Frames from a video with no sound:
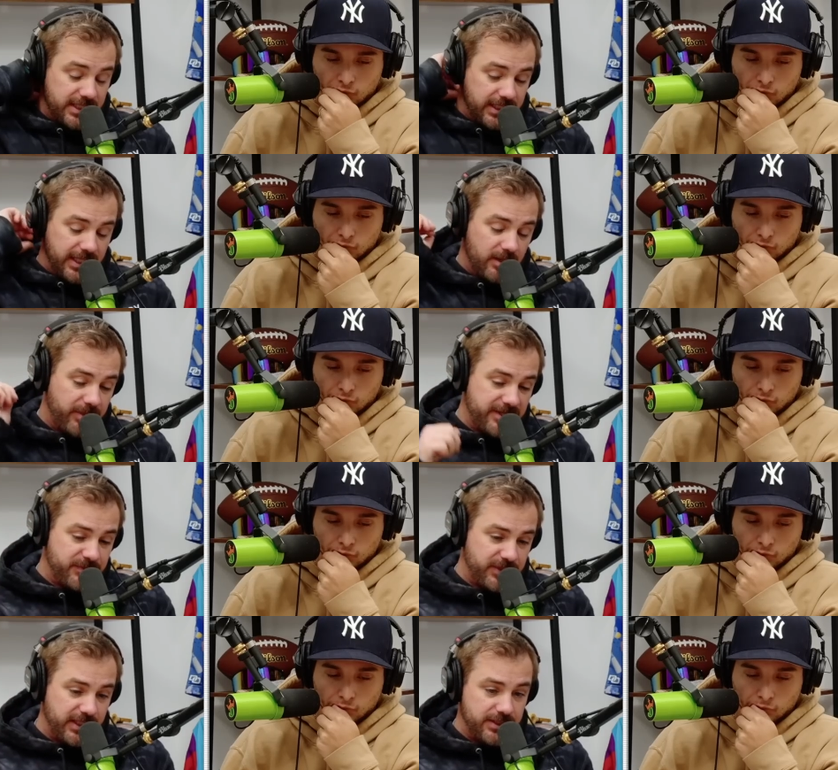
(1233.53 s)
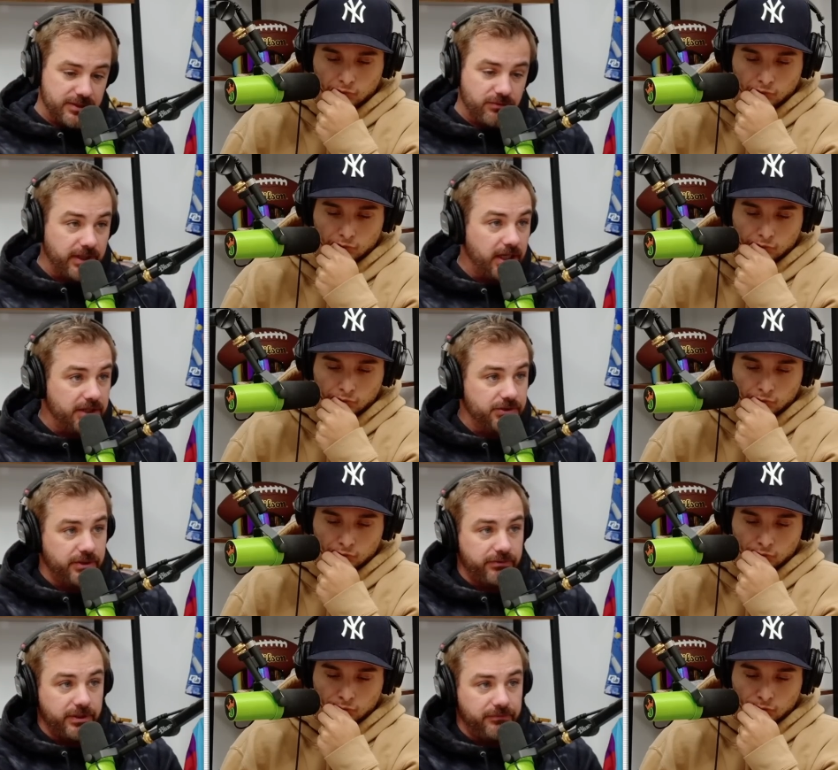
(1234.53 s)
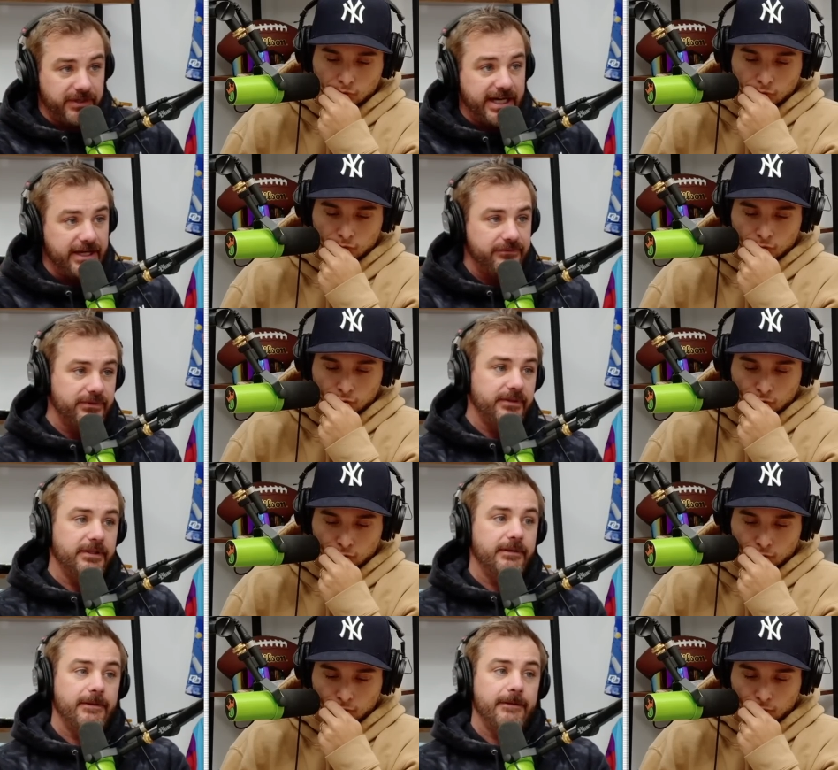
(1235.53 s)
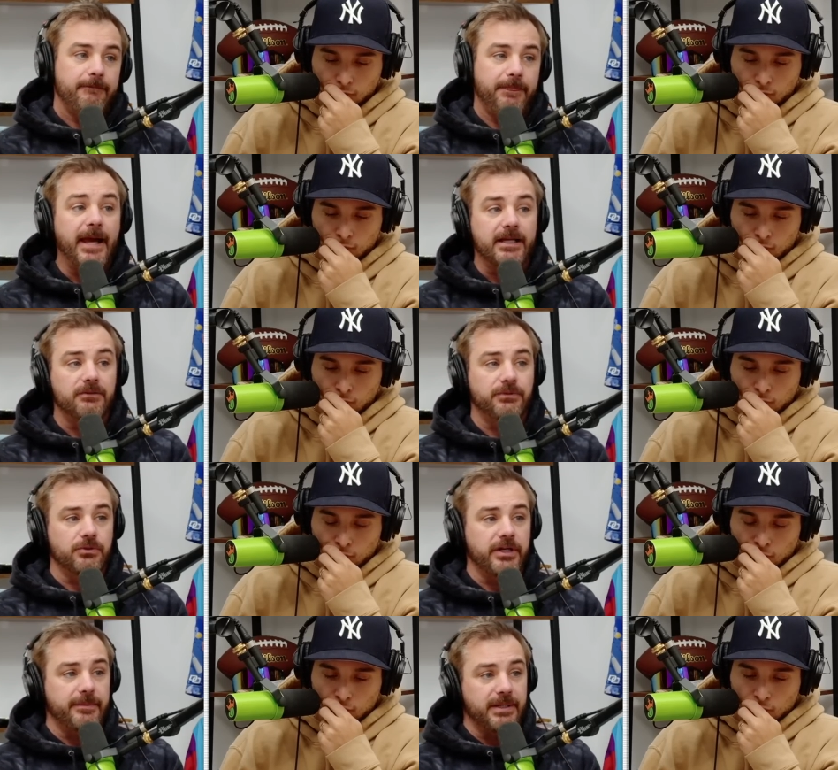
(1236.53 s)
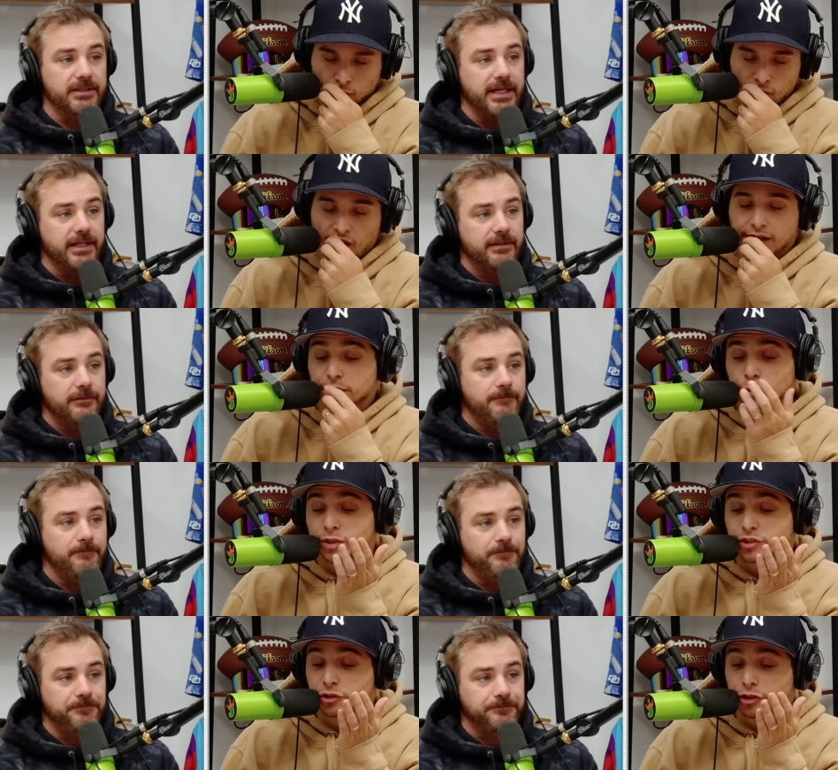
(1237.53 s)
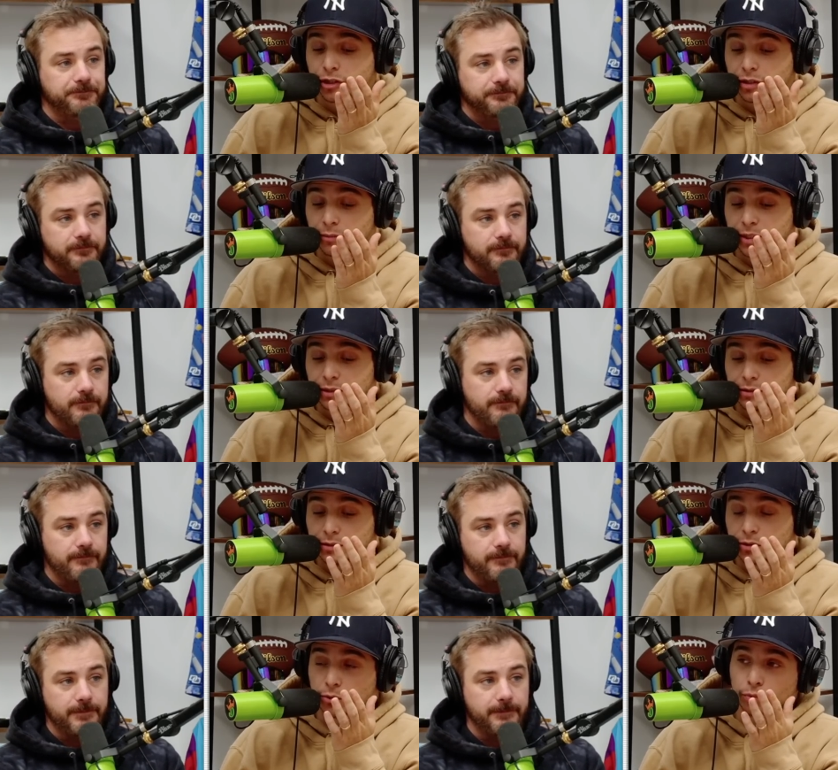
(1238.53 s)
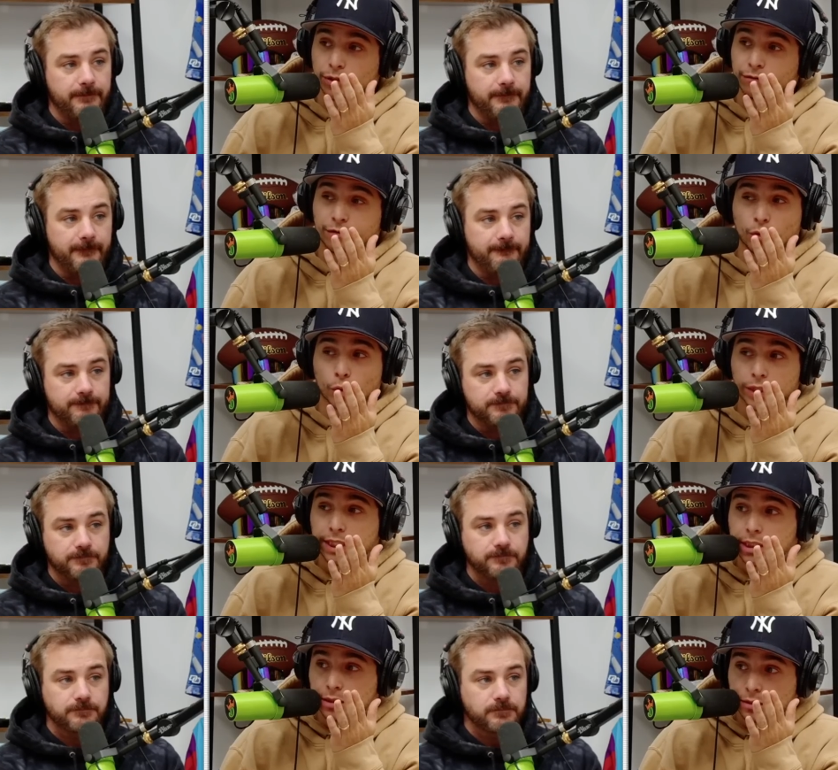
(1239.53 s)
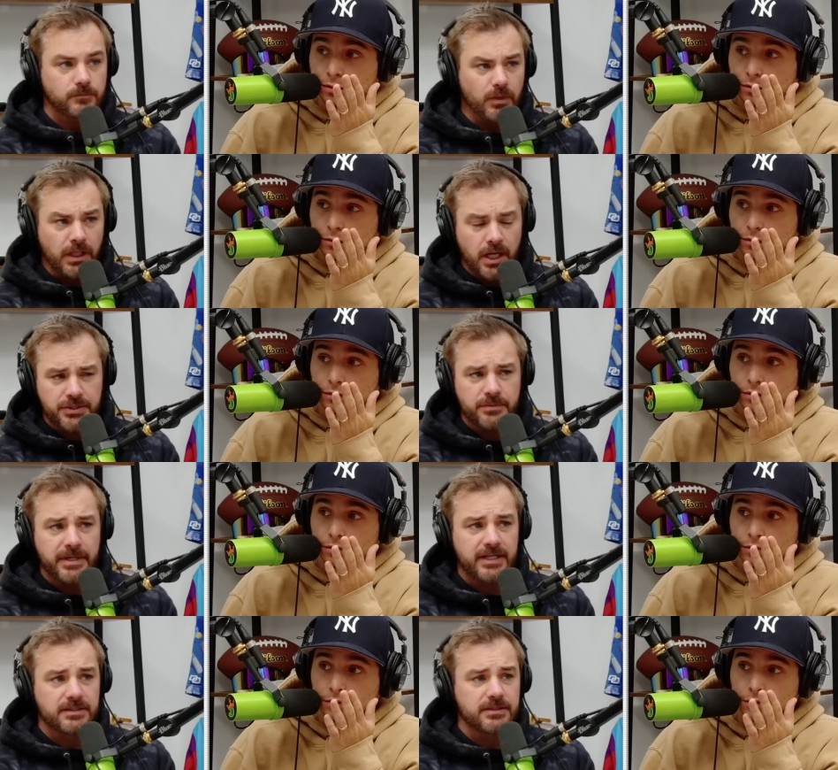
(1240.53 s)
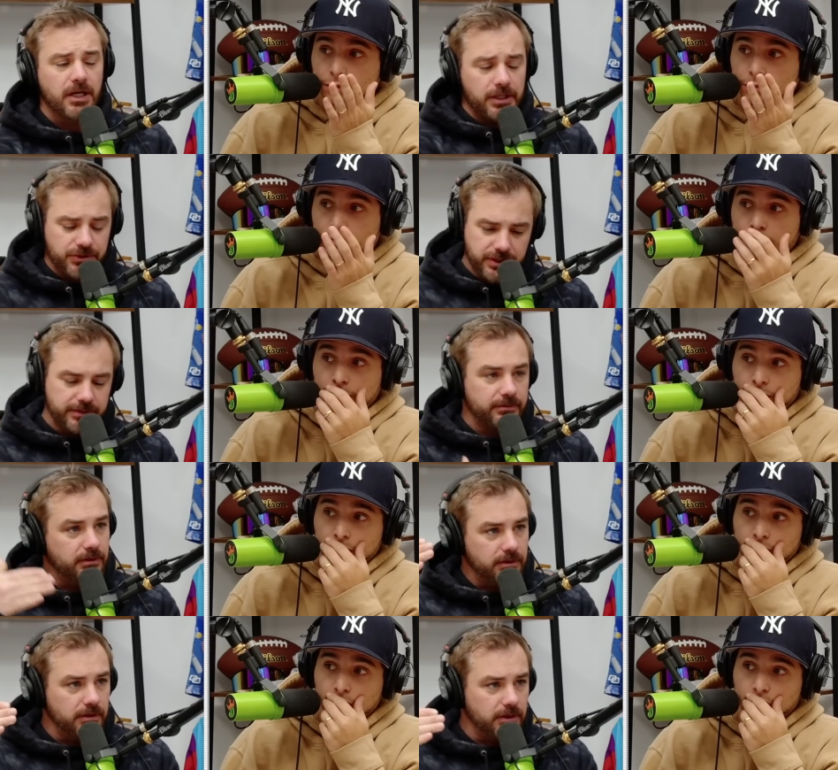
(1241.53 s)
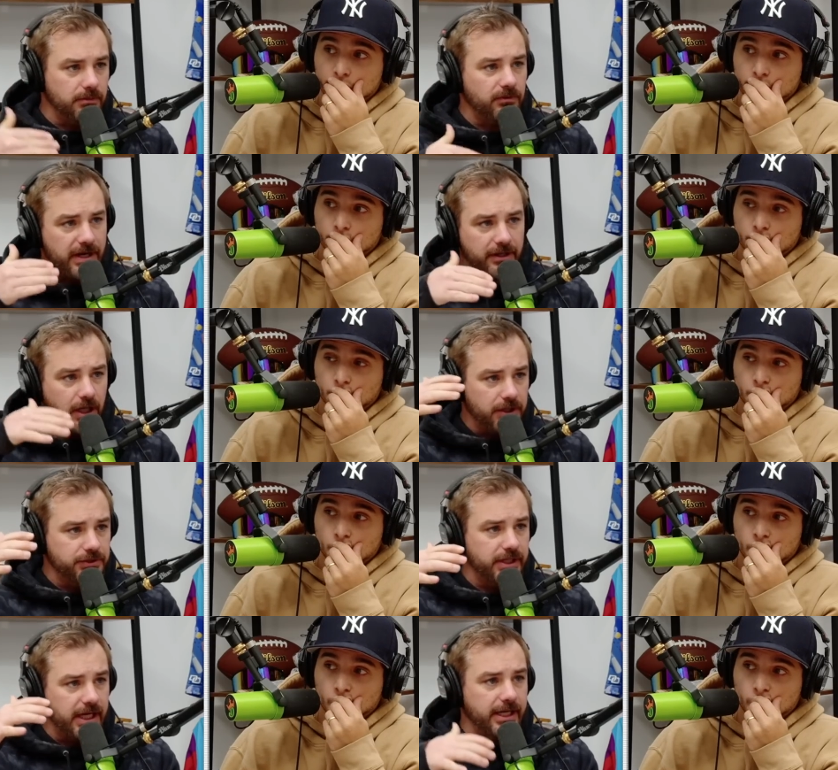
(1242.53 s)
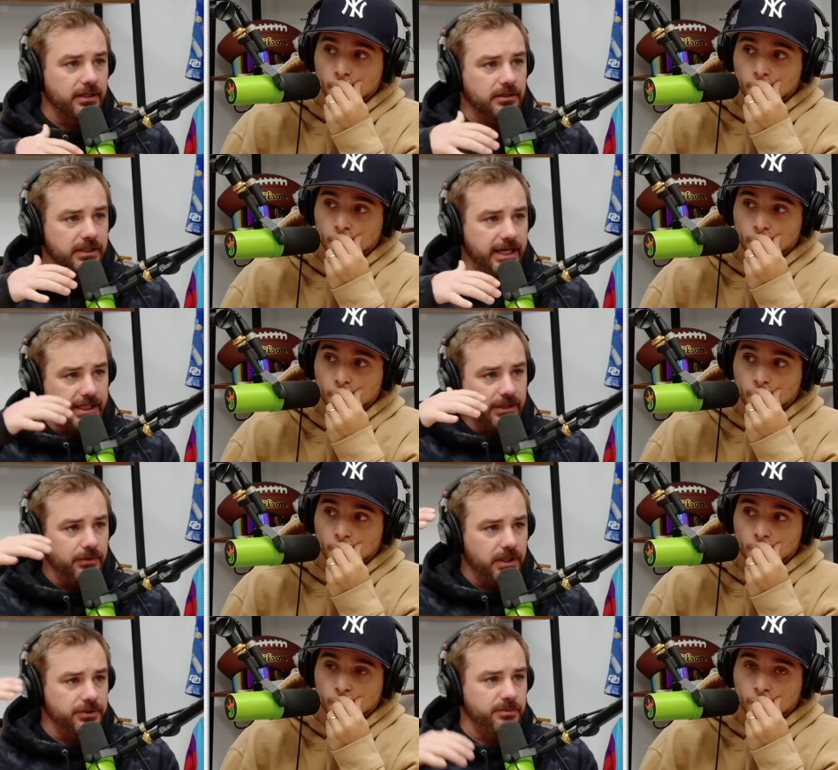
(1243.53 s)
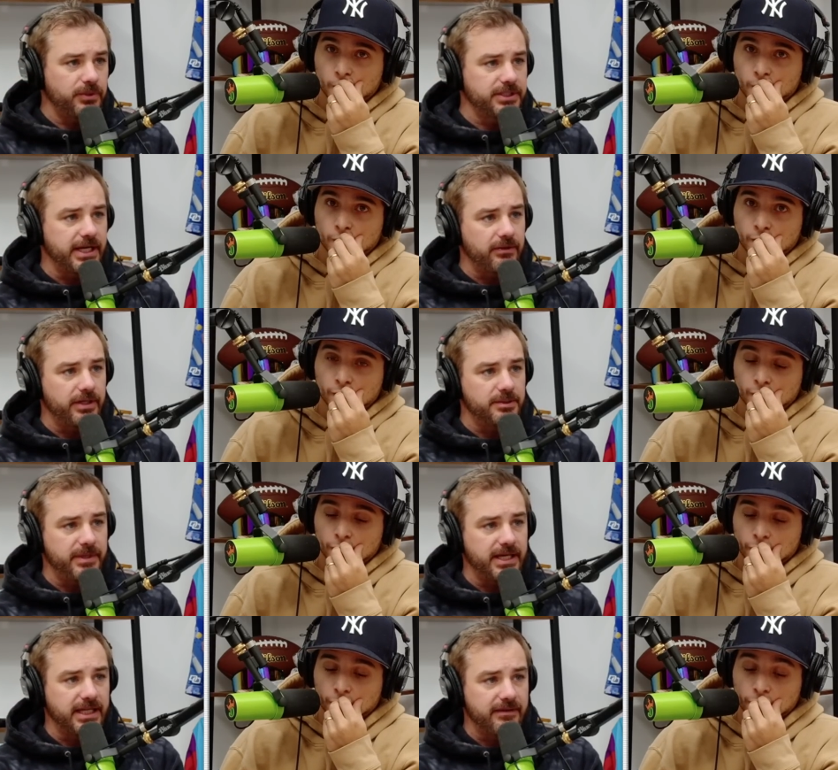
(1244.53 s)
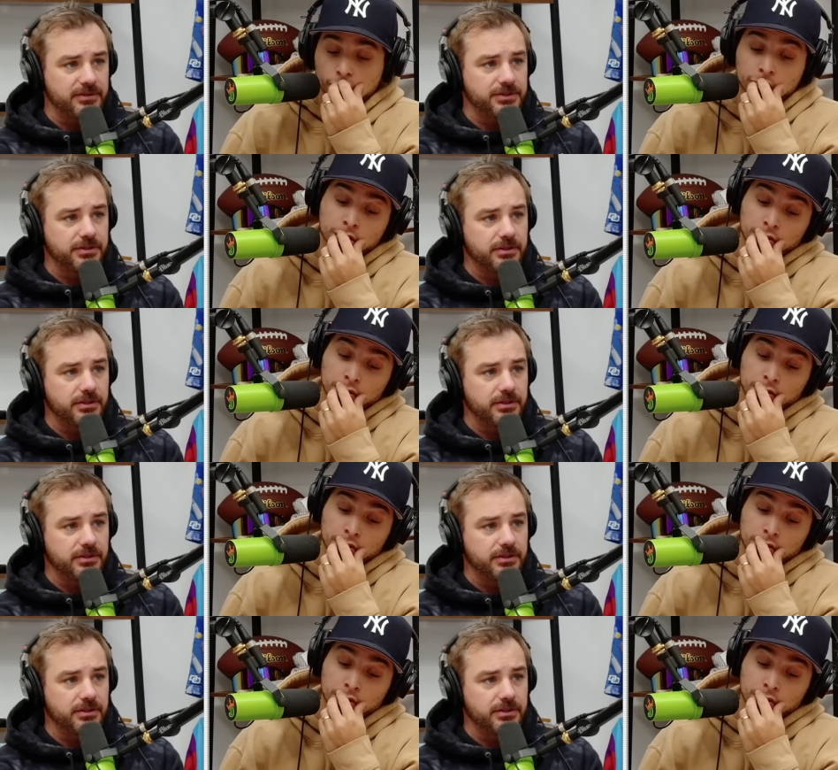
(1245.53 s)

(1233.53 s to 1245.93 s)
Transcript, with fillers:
Speaker 1: and the on base percentage is 300, 305, not going to feel great about that. I guess what's good. I mean, it's 340, 100 miles, 100 around 100 higher, 80 to 100 points higher than his batting average.